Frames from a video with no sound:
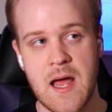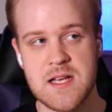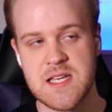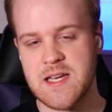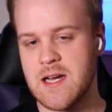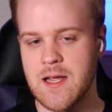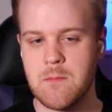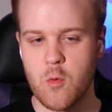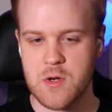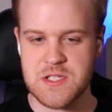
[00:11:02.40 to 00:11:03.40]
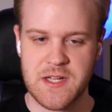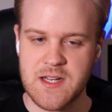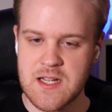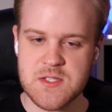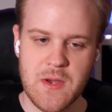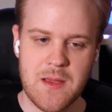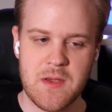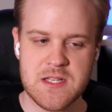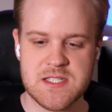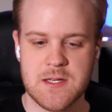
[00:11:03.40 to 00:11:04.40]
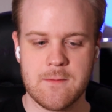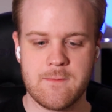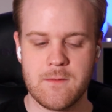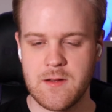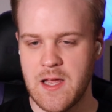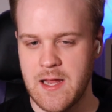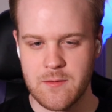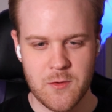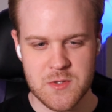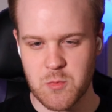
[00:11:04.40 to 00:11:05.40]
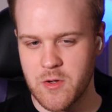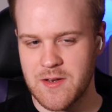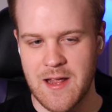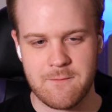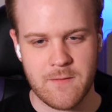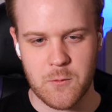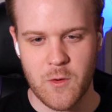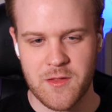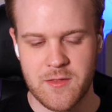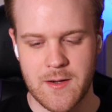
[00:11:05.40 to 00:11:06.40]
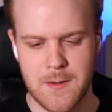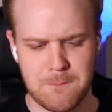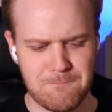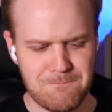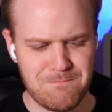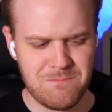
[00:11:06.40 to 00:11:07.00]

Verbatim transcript: as I kind of got more into like console gaming and stuff, Halo was one I had fun with, um,